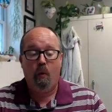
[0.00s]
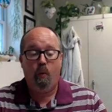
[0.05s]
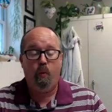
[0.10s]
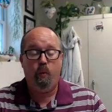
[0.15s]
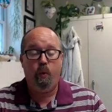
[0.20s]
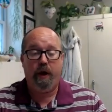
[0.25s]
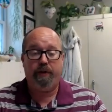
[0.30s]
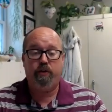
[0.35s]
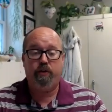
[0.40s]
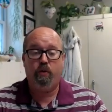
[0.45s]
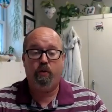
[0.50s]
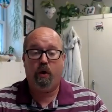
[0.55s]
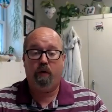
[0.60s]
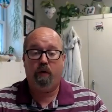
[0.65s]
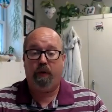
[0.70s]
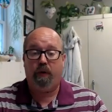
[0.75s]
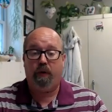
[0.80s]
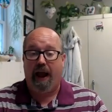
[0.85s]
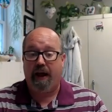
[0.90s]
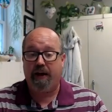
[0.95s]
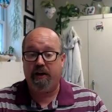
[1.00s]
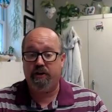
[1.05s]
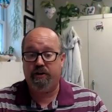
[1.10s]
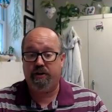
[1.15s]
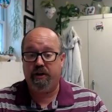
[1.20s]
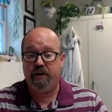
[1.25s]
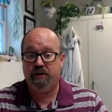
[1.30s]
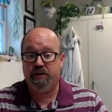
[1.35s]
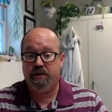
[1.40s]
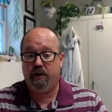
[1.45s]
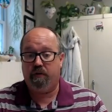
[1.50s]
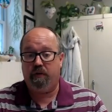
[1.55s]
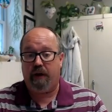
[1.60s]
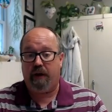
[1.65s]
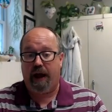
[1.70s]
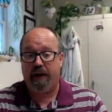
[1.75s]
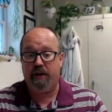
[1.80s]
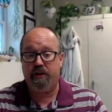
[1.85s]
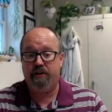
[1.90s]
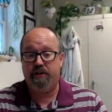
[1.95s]
with your radishes. Your
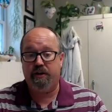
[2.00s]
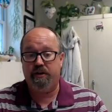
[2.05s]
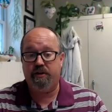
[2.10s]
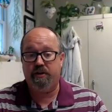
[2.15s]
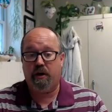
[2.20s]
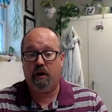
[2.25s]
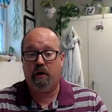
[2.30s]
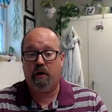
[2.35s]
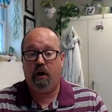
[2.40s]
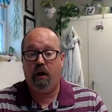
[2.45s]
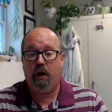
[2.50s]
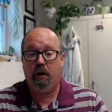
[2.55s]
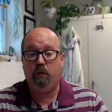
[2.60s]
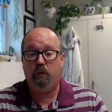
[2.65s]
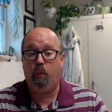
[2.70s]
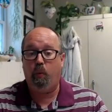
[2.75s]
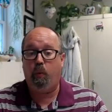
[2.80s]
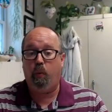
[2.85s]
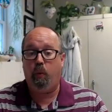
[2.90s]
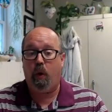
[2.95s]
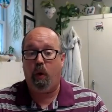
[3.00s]
radishes are called